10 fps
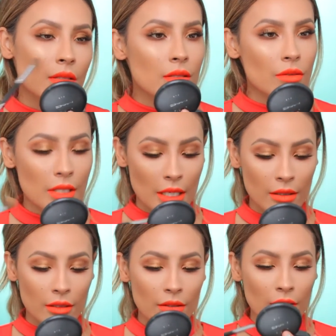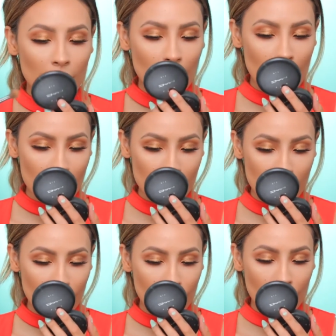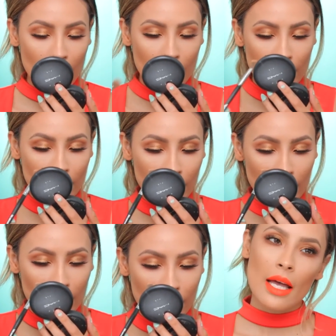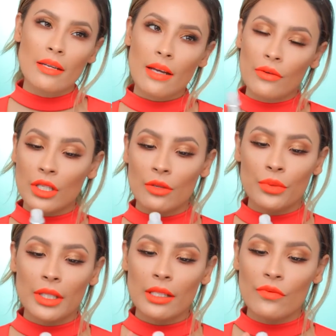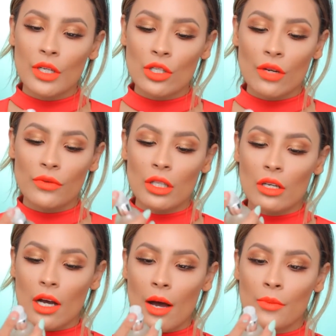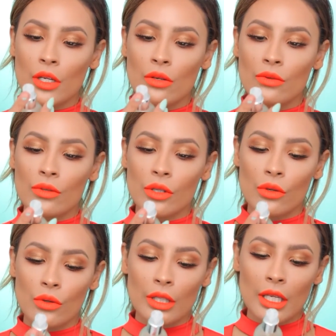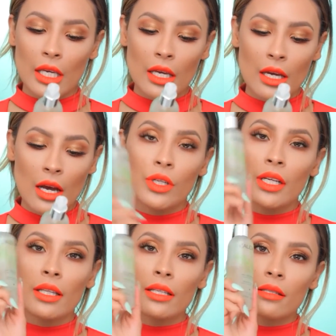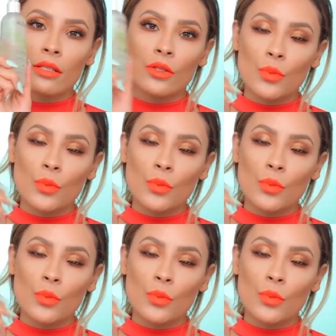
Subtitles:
So it's like a little less fake looking. And now to completely finish off the look, I'm gonna use the Caudalie Beauty Elixir